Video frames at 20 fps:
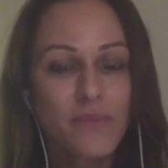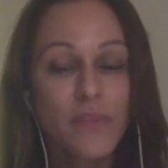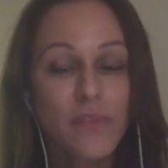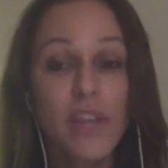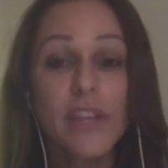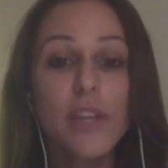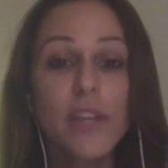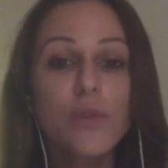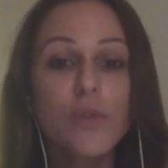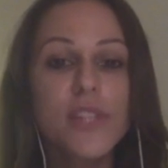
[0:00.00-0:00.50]

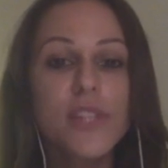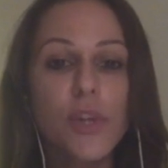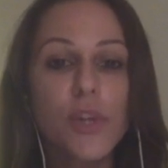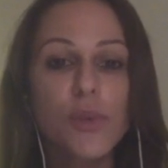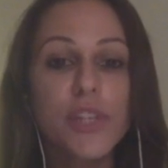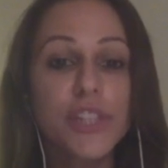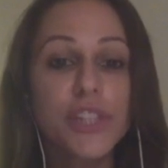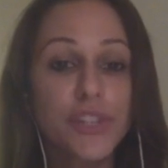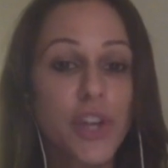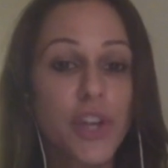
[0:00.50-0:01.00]
And he was the
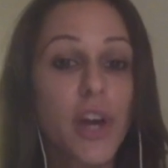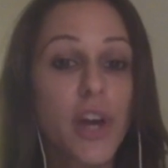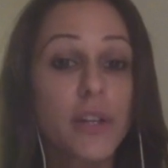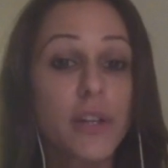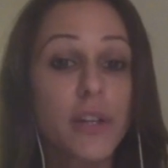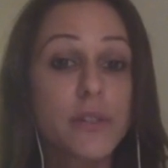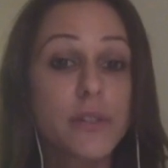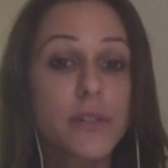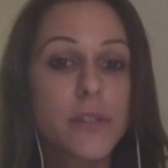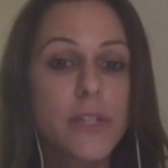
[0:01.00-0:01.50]
only
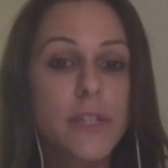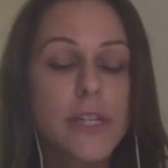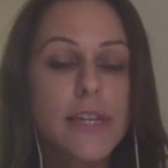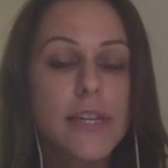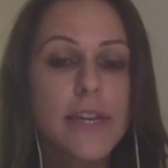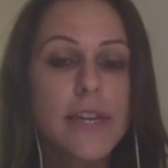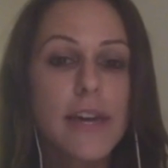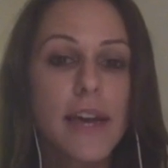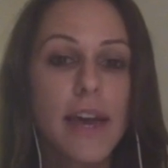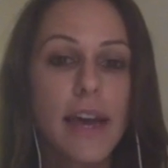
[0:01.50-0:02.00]
child.
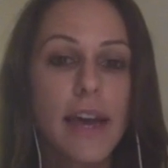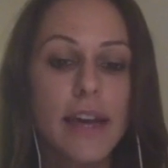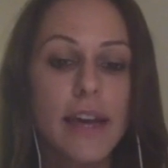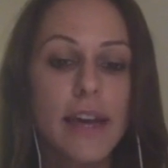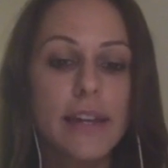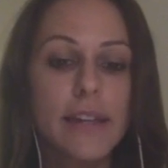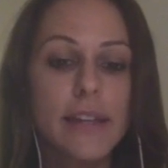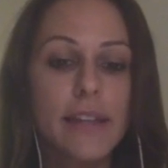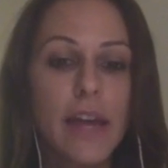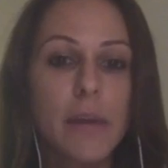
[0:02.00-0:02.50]

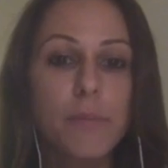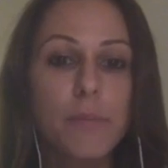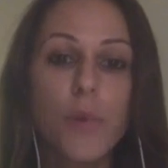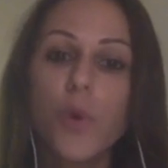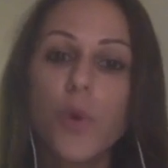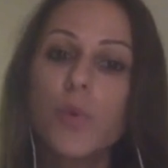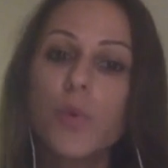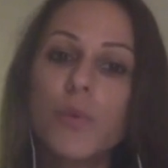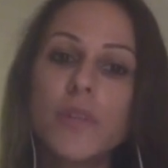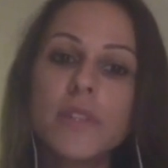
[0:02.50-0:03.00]
And in that
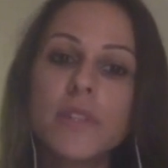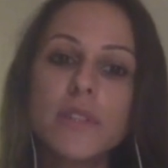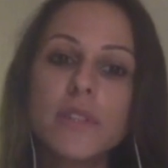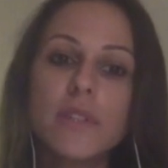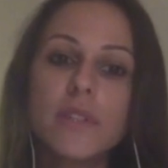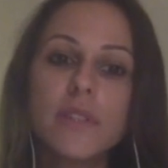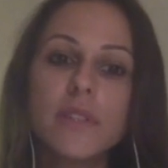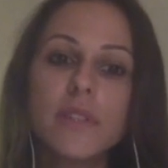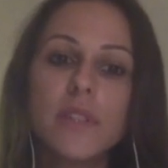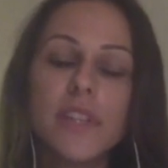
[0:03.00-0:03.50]
moment,
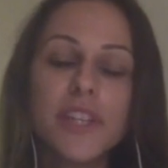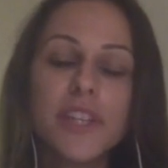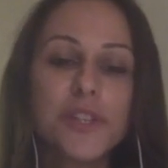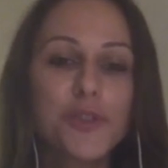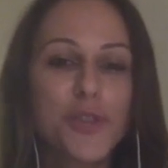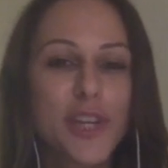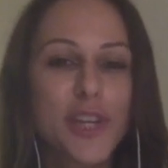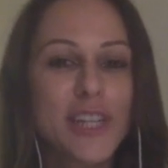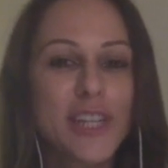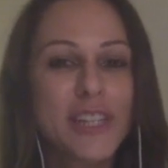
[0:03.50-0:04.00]
he
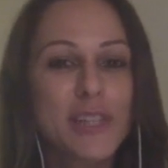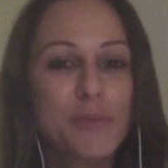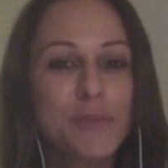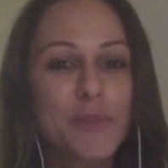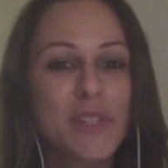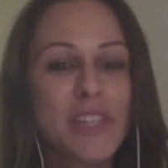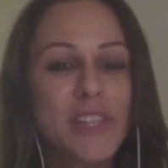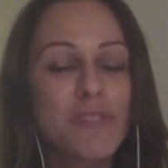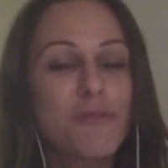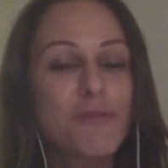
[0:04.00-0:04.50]
created a
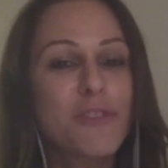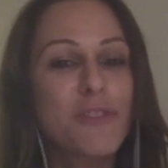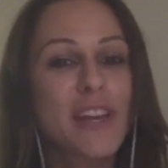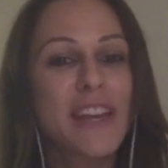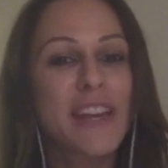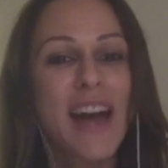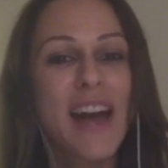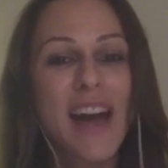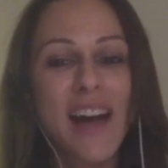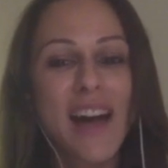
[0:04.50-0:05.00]
belief
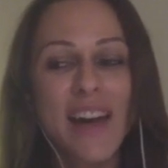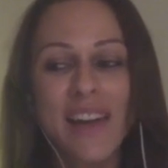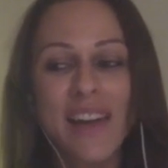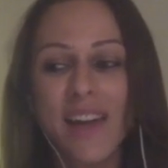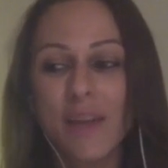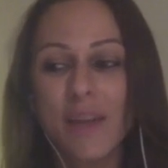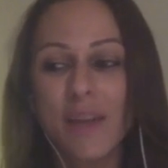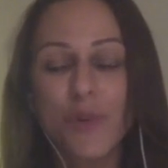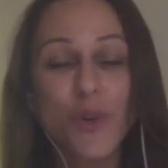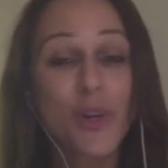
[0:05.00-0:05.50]
that I
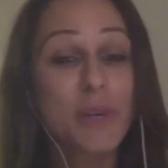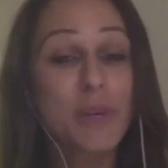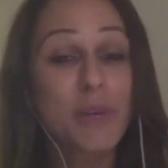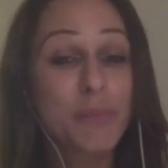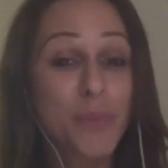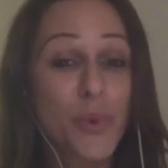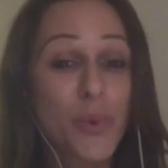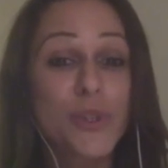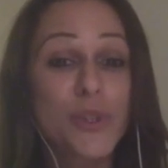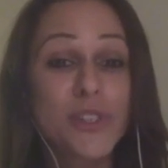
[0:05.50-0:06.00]
am not
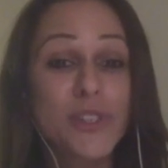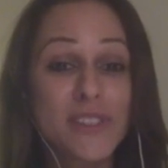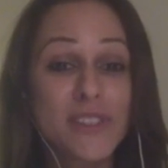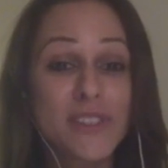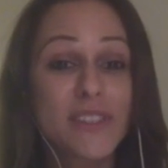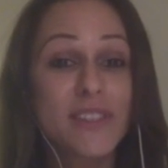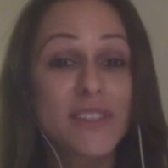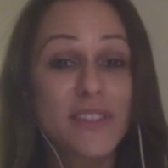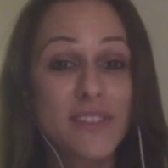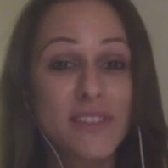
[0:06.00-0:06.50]
important.
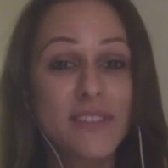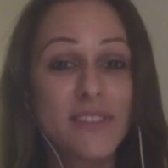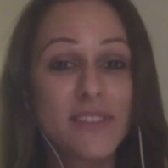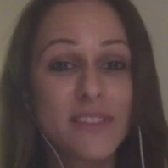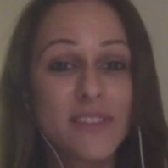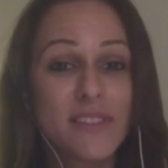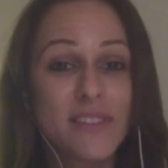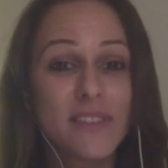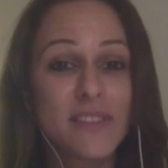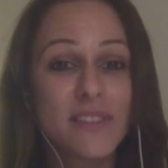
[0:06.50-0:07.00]

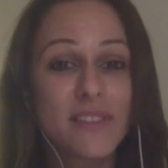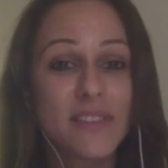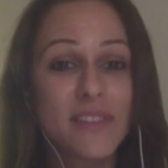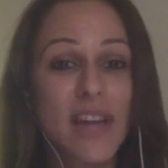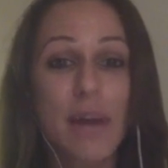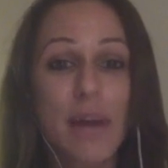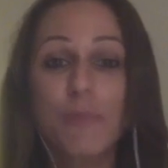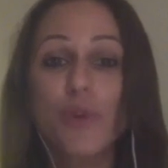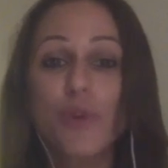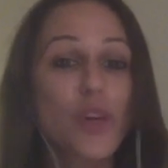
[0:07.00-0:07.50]

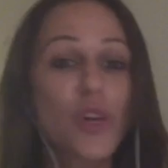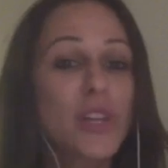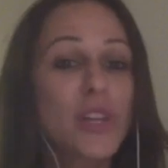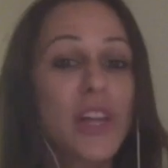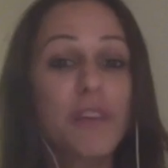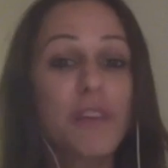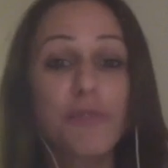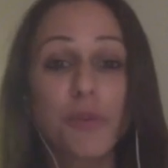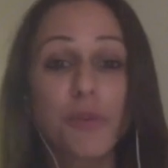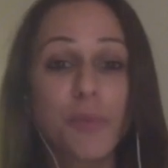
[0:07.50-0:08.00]
I'm not
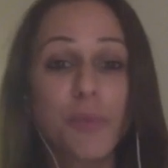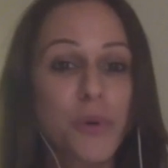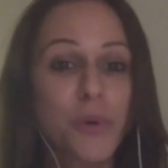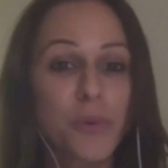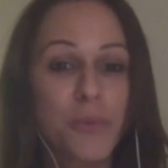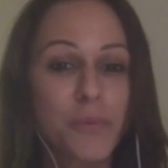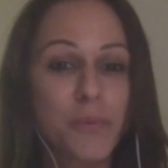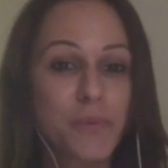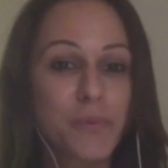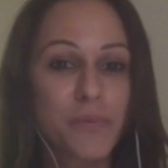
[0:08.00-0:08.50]

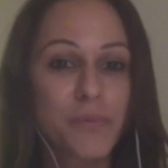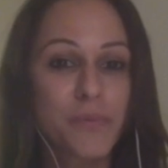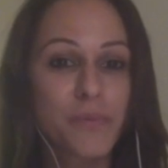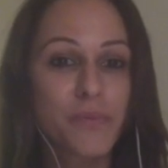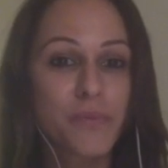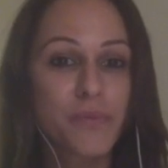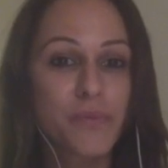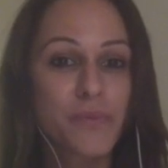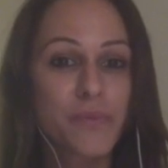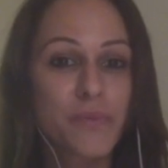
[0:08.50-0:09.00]
lovable.
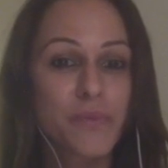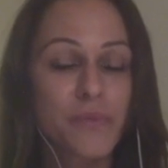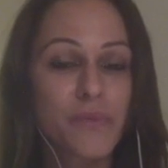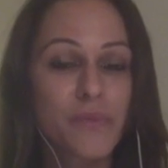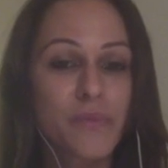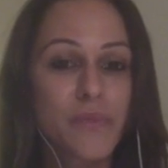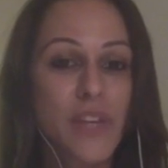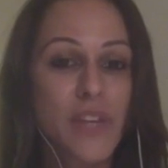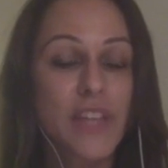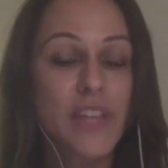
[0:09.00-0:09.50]

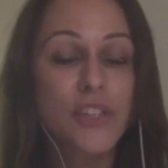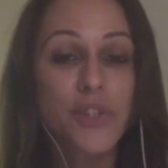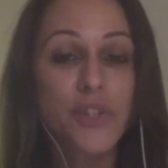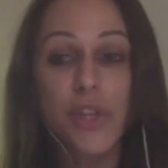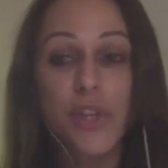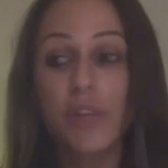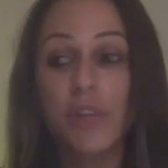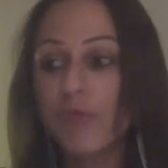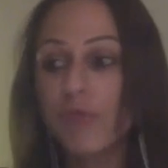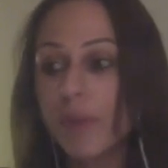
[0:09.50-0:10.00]
And so
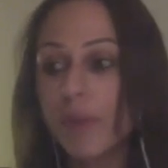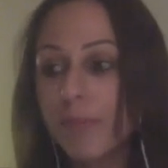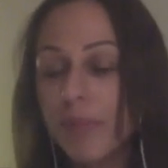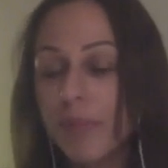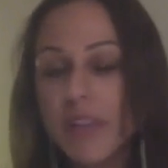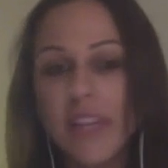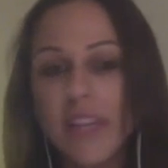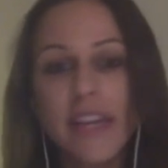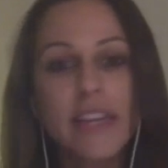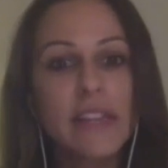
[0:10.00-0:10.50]
he
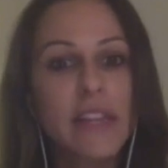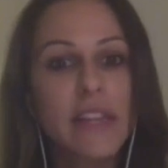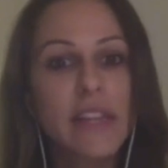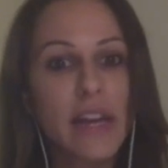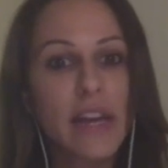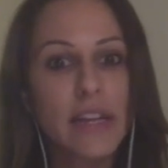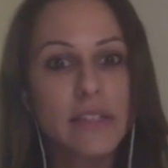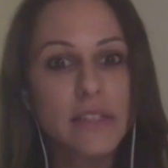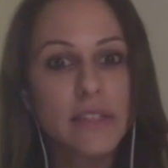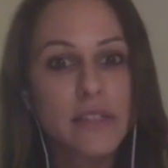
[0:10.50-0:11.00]
replayed
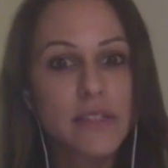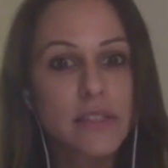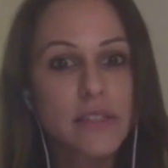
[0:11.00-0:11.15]
that.